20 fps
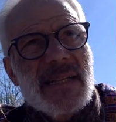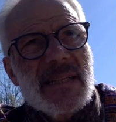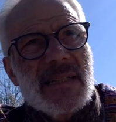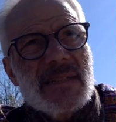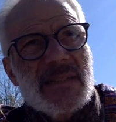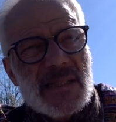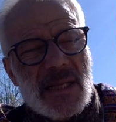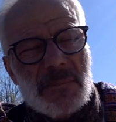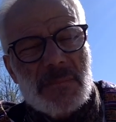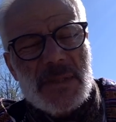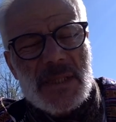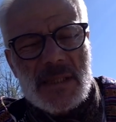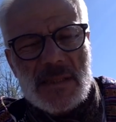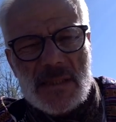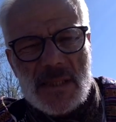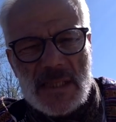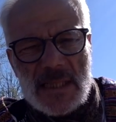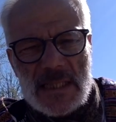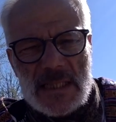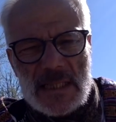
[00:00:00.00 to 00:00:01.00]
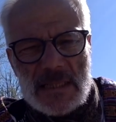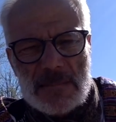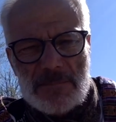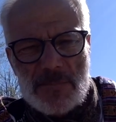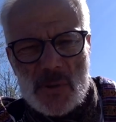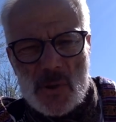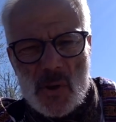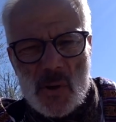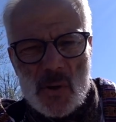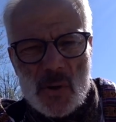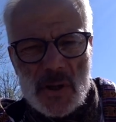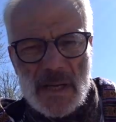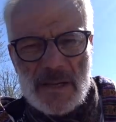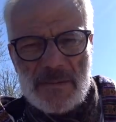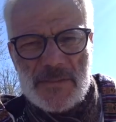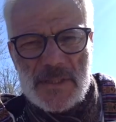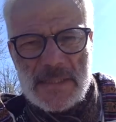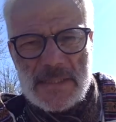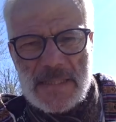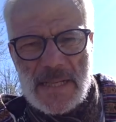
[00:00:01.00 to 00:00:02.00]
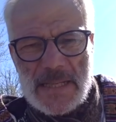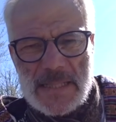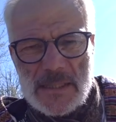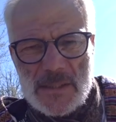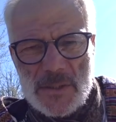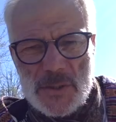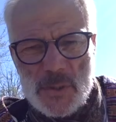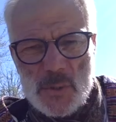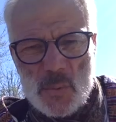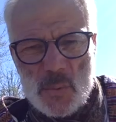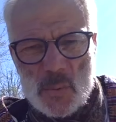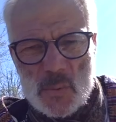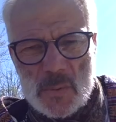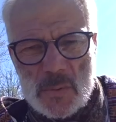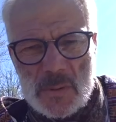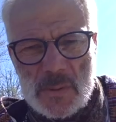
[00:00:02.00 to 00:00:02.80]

It's something to explore every day new,